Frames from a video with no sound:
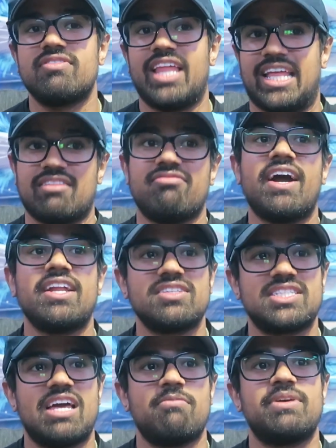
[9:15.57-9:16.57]
like the
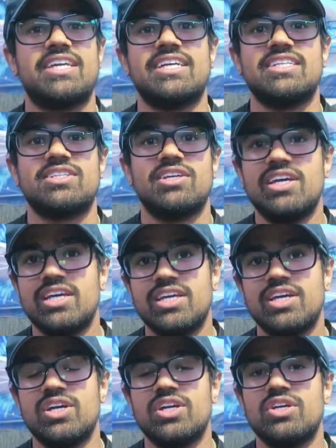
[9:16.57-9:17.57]
final step is
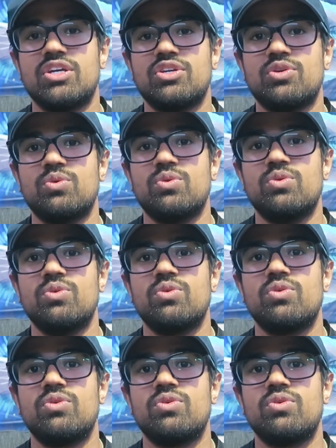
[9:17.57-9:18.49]
you